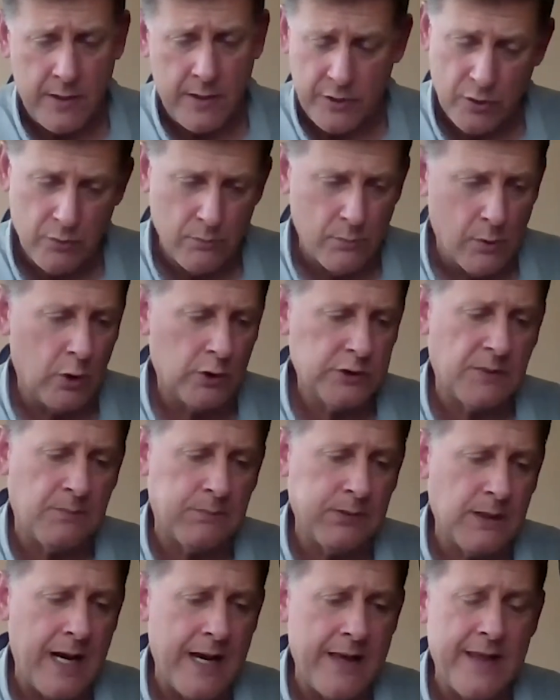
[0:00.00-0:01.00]
You
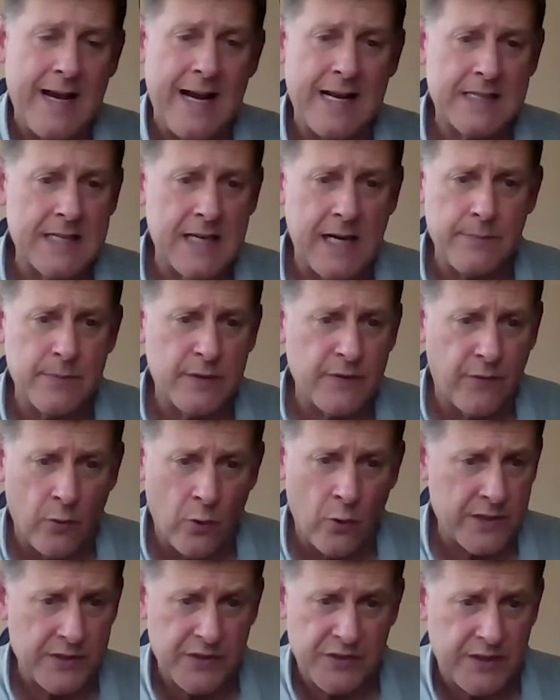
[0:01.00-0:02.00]
multiply that times
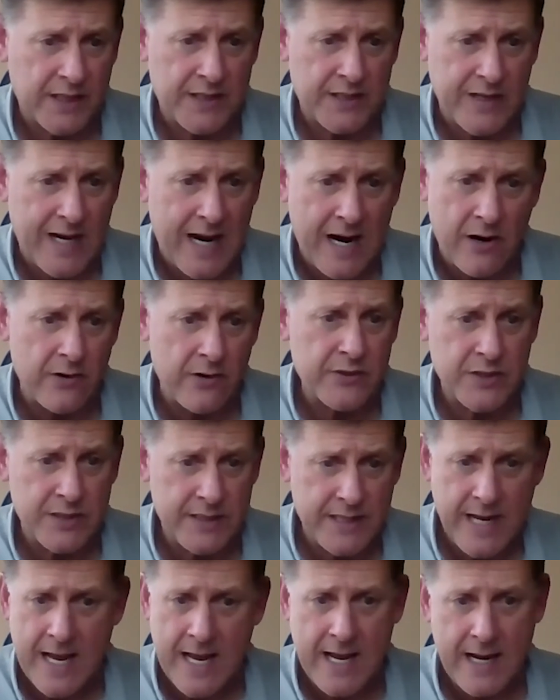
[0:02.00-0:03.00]
4 to 6 hours
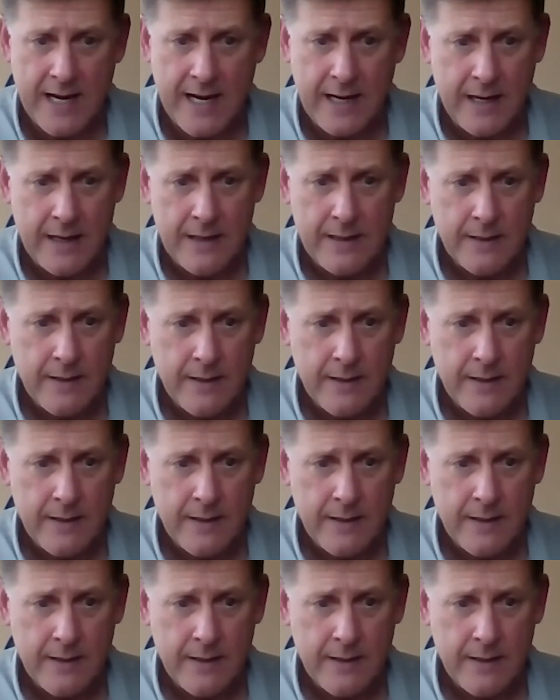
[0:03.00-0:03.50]
a day,